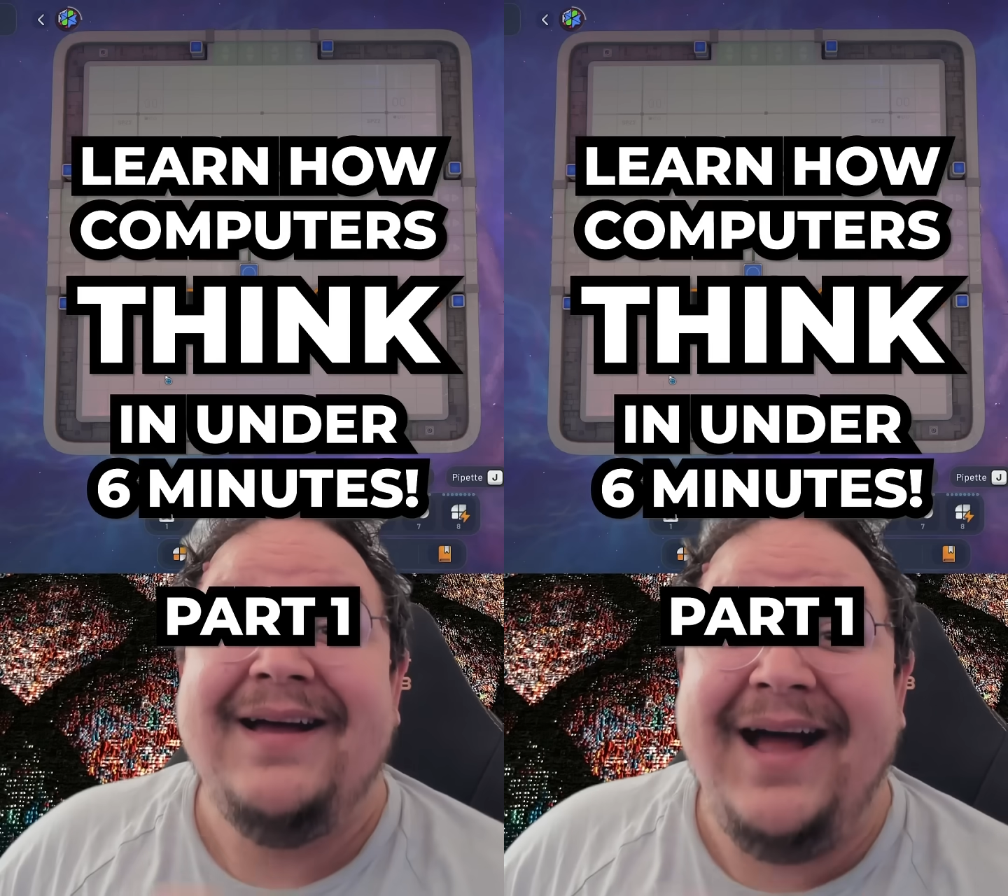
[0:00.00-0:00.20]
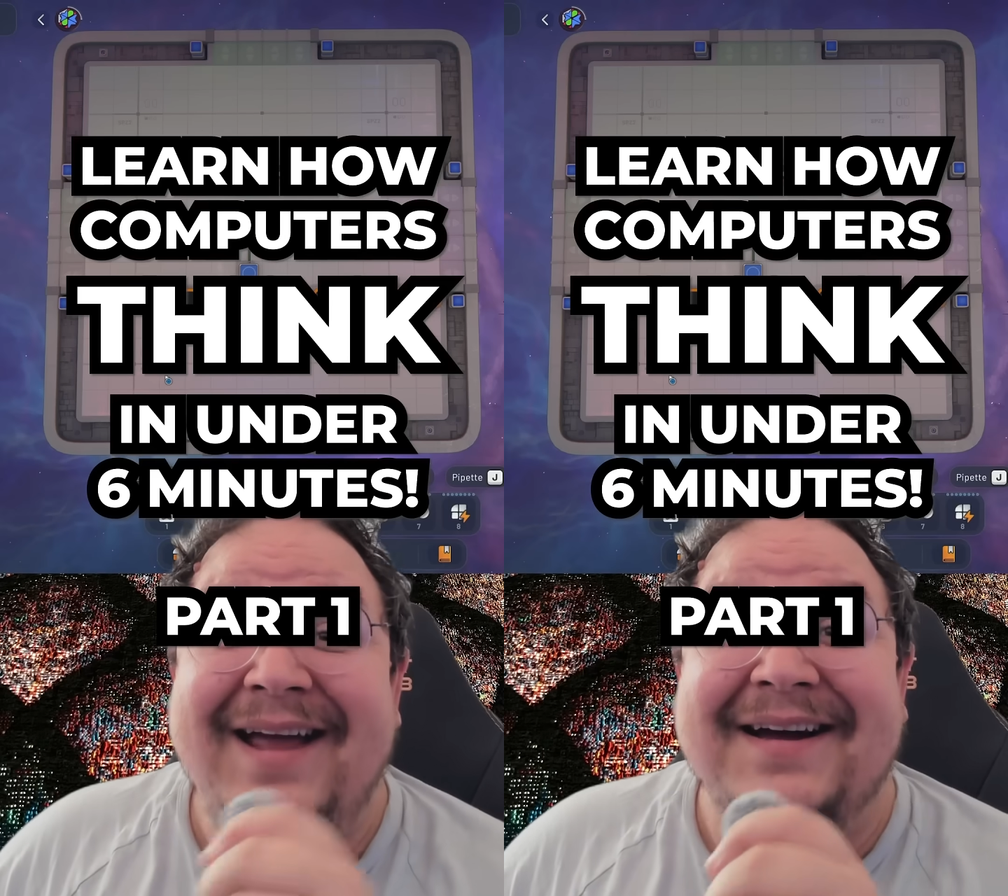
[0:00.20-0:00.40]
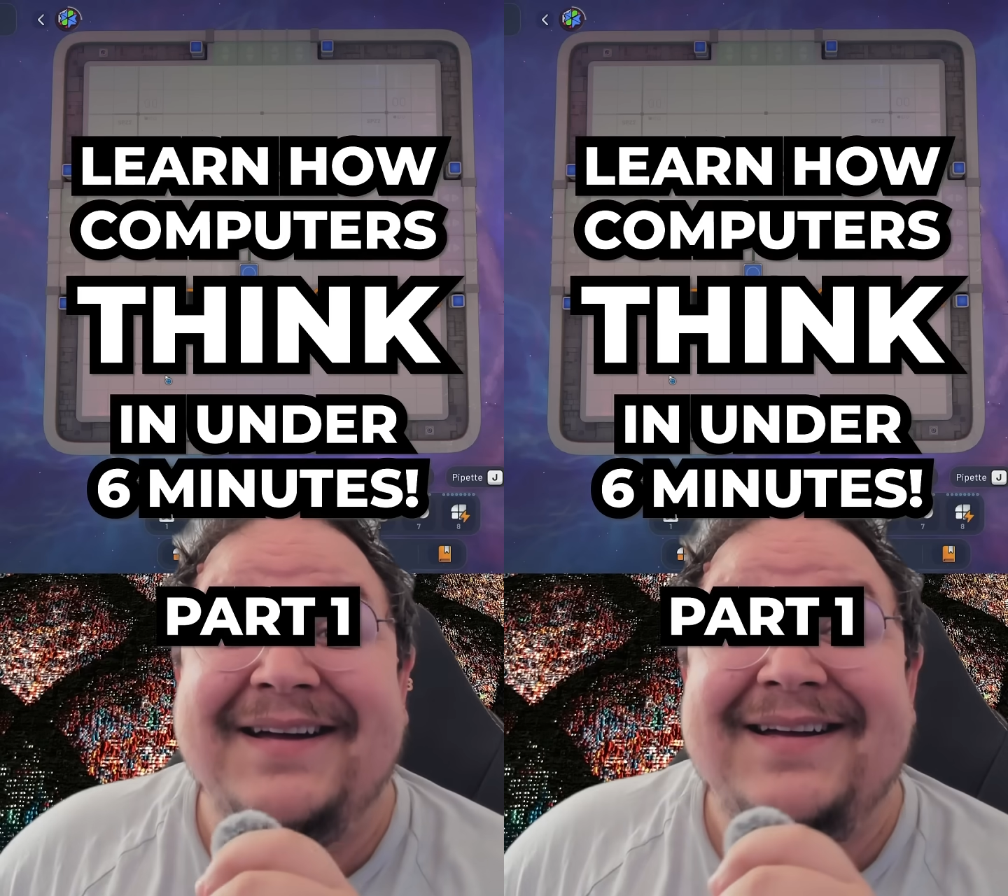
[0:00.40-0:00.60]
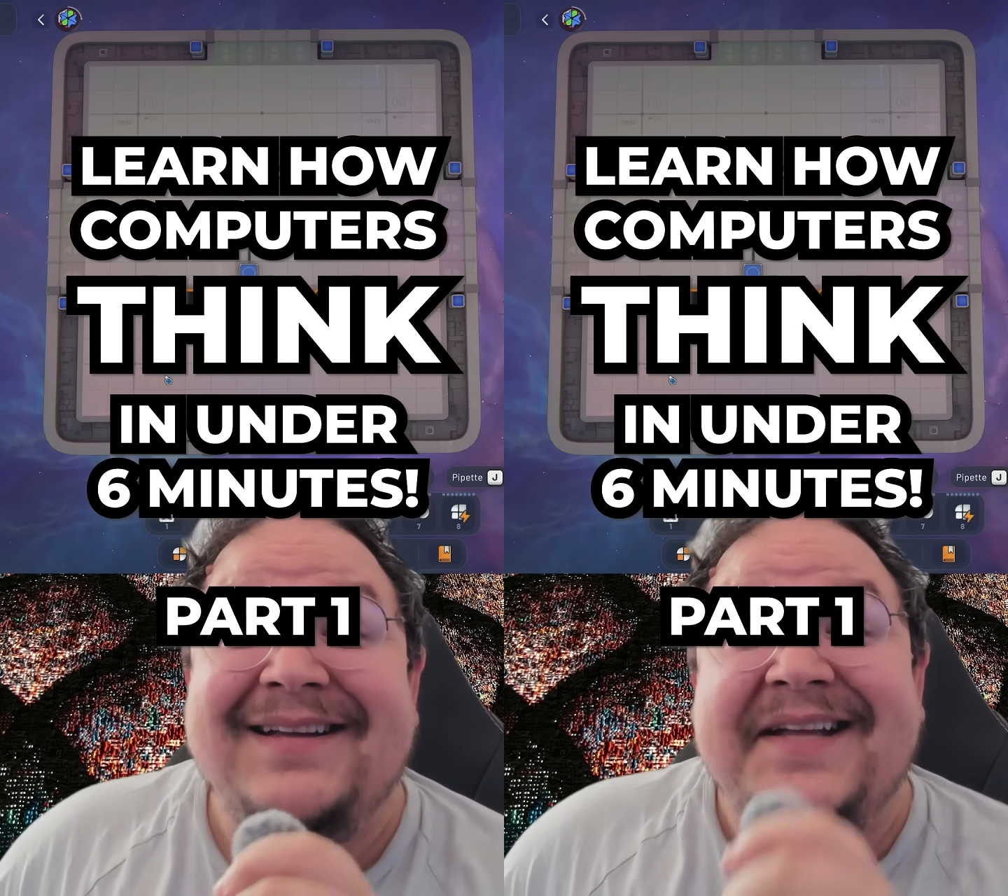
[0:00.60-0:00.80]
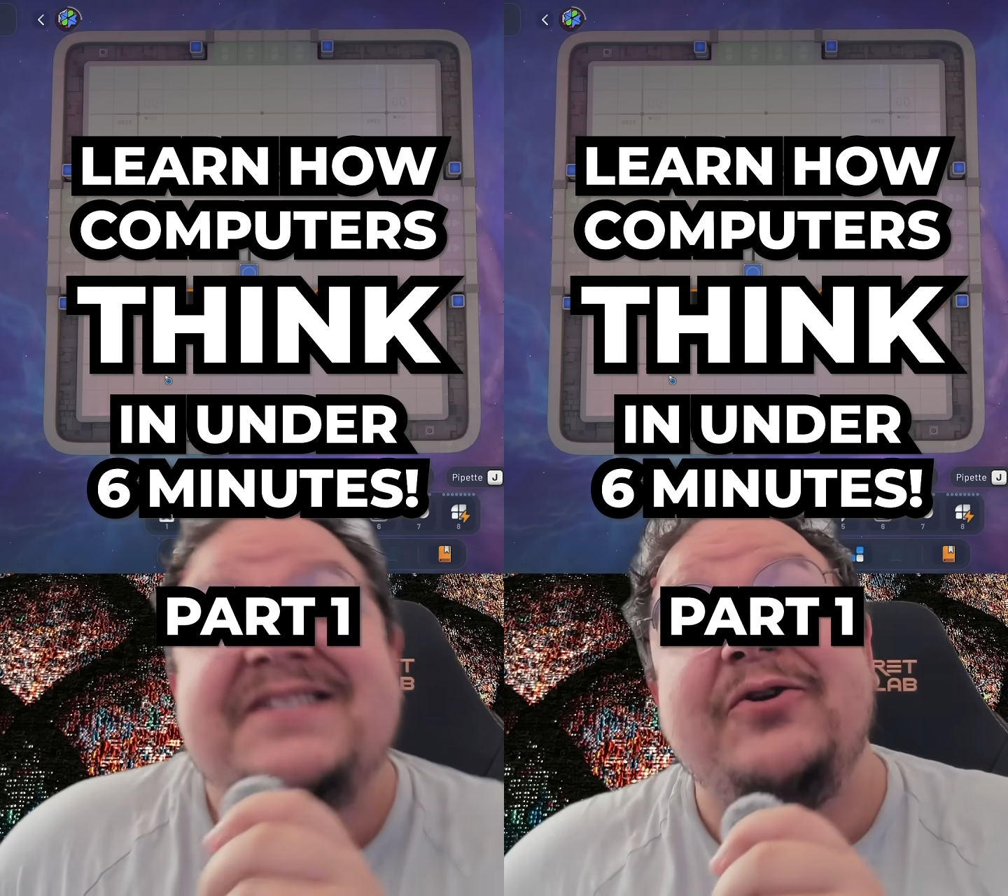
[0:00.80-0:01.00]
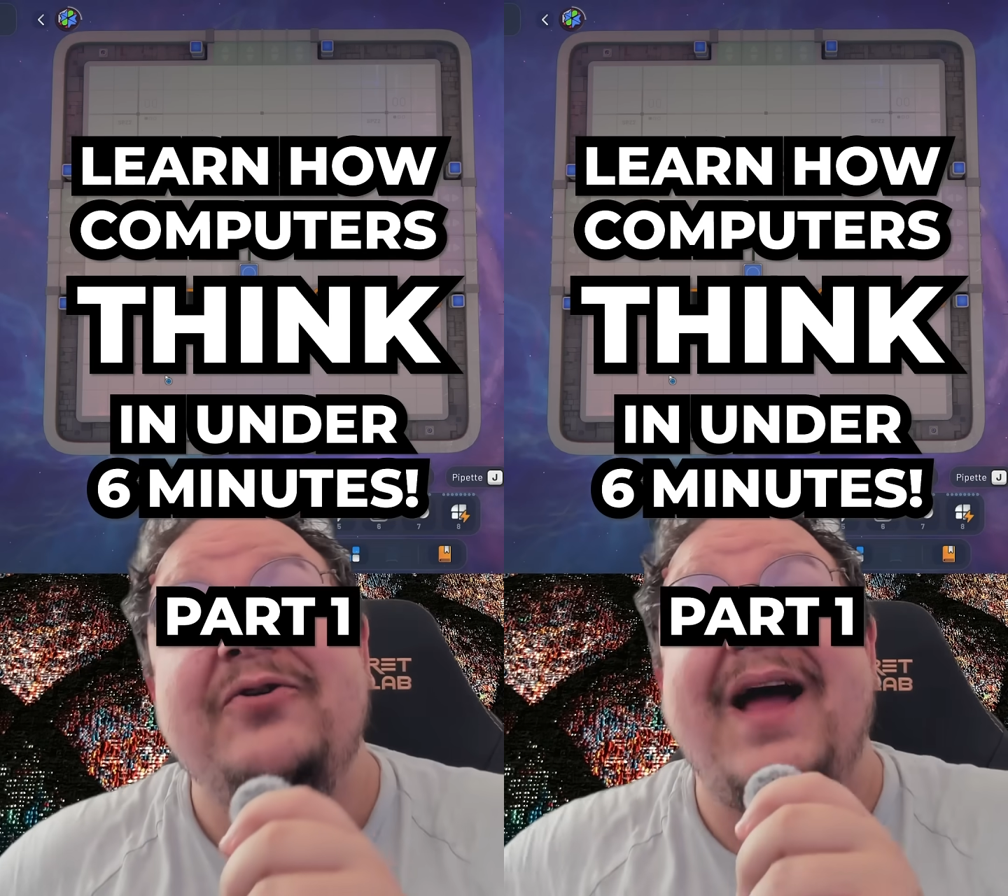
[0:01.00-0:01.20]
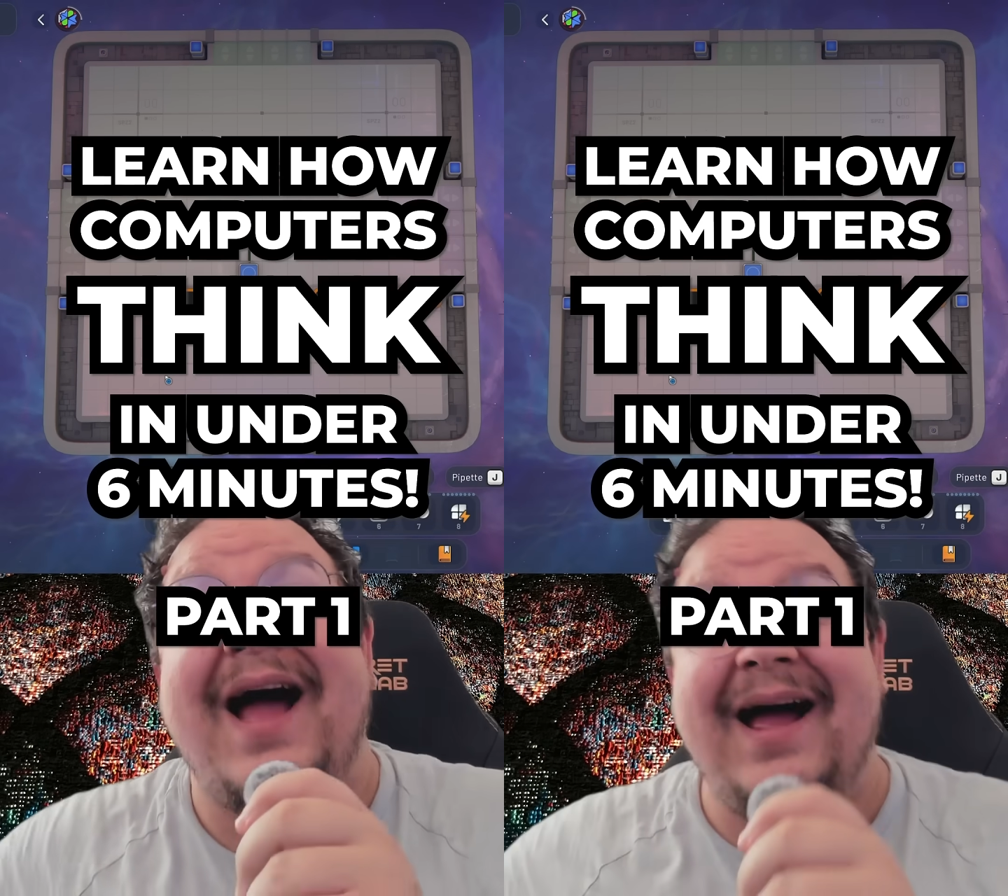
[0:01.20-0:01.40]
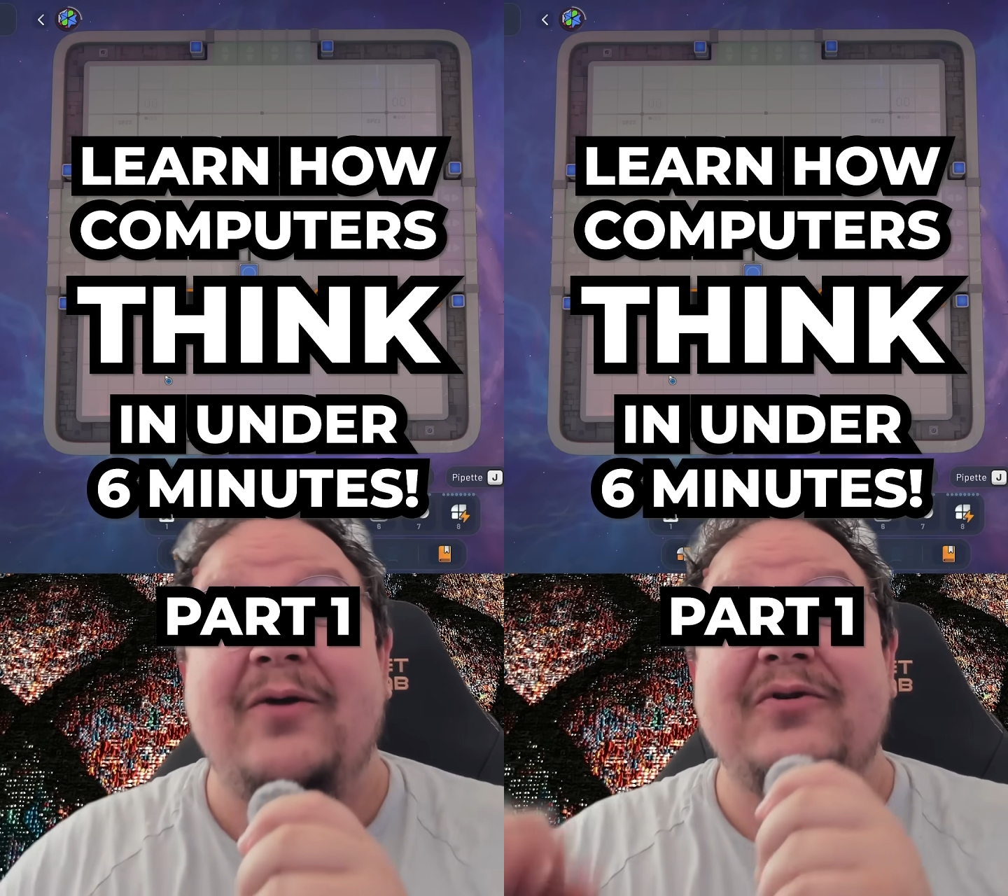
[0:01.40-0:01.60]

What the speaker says: Hiya! Let's learn how